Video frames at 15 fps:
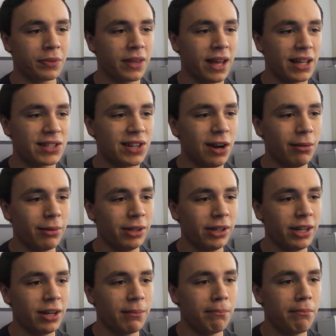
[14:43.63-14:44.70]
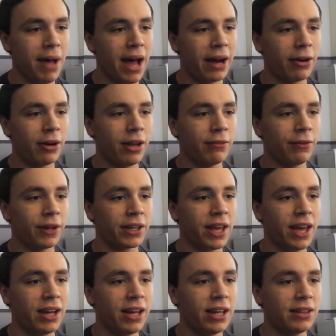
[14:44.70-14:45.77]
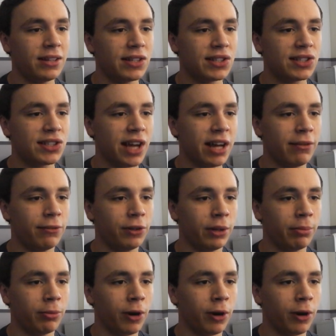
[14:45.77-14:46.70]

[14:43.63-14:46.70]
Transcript: that's not really gonna matter if I can't hit this side flip,